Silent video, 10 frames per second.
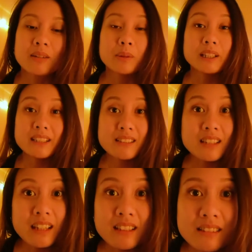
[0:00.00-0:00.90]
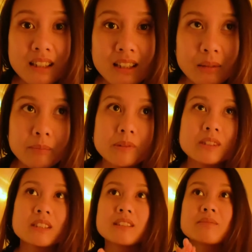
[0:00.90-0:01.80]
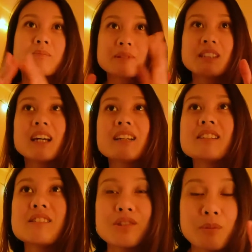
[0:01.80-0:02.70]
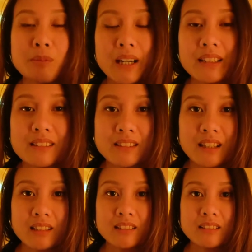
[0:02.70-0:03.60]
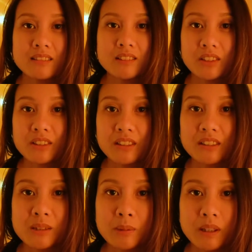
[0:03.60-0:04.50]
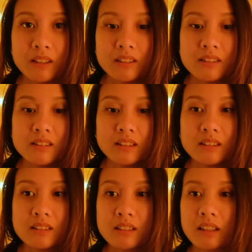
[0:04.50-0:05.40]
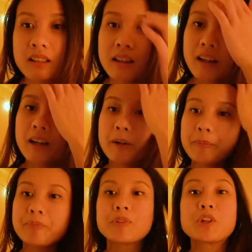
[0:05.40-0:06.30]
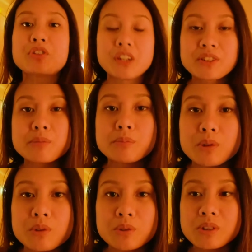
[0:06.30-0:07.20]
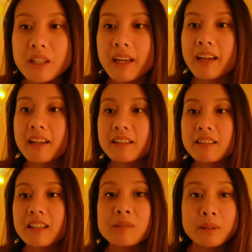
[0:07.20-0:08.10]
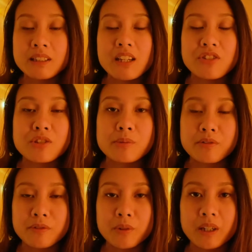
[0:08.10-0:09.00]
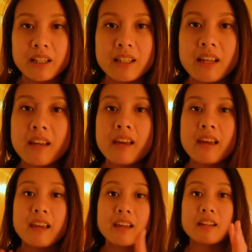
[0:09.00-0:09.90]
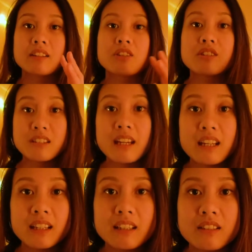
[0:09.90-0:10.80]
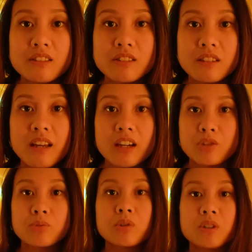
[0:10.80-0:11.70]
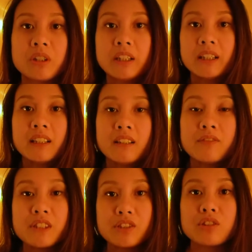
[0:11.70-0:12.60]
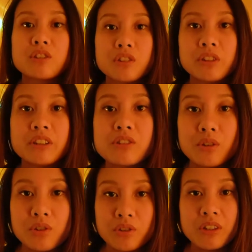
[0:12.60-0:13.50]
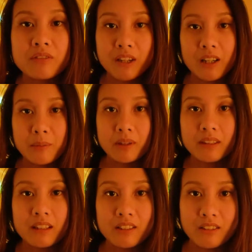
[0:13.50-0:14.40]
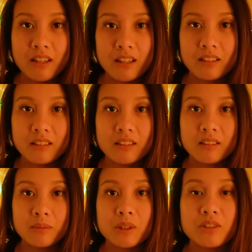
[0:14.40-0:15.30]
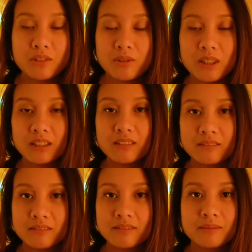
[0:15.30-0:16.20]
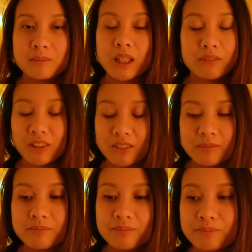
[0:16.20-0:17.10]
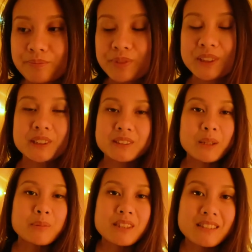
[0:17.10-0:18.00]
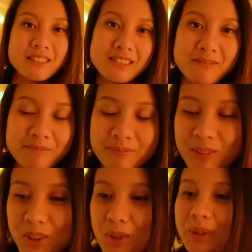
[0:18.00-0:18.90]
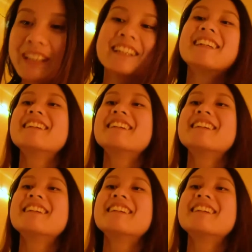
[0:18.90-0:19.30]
What is set and setting? Set is your mindset during the experience. It's um, your thoughts, moods, and expectations before it. And your setting is the actual physical and social environment that you're in when you're doing whatever substance you're doing.